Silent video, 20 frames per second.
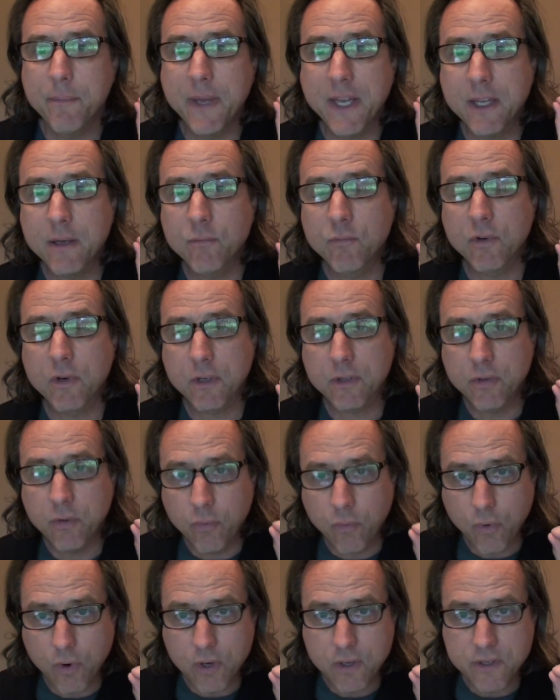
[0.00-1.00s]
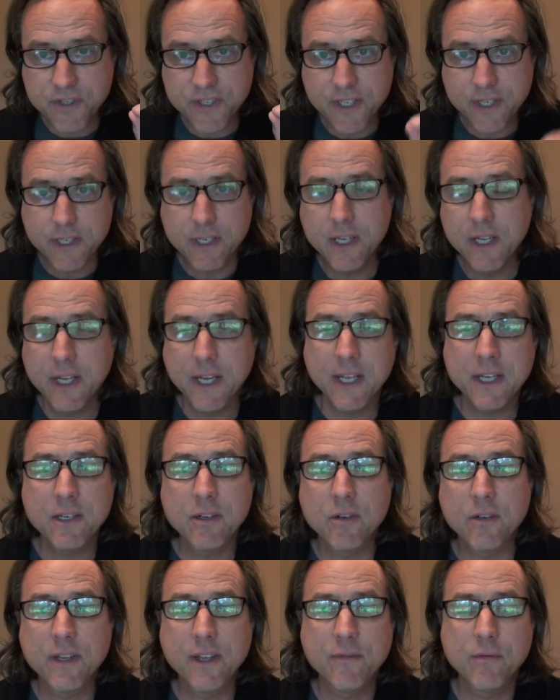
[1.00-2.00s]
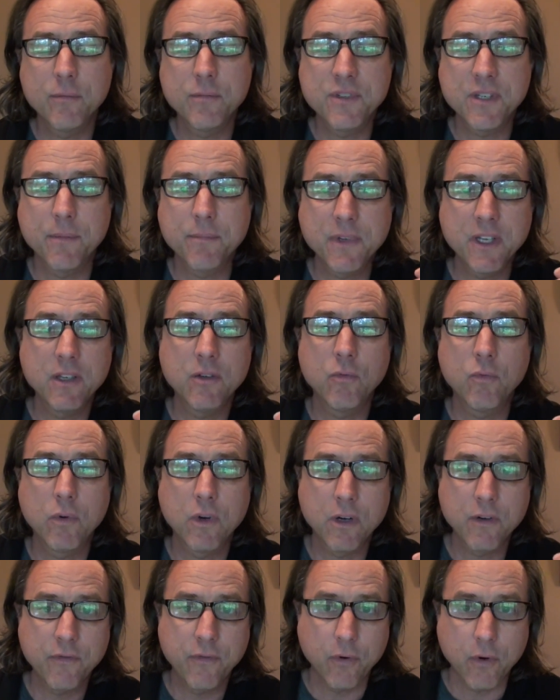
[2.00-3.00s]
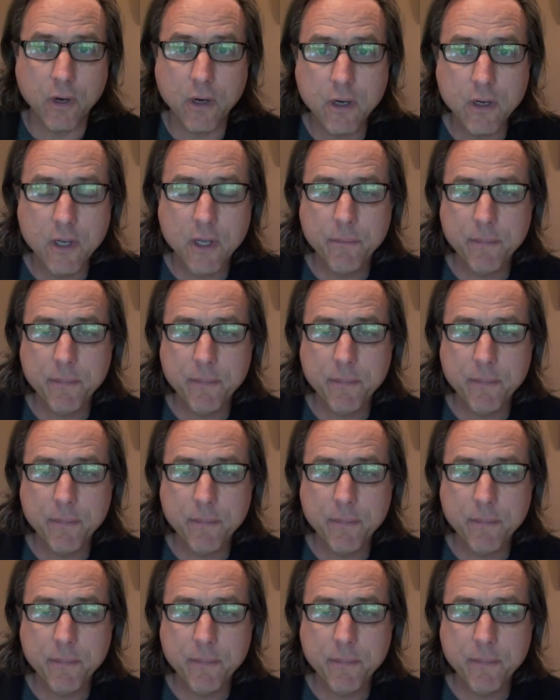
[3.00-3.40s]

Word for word: make them work towards it, and it'll give them something to work for.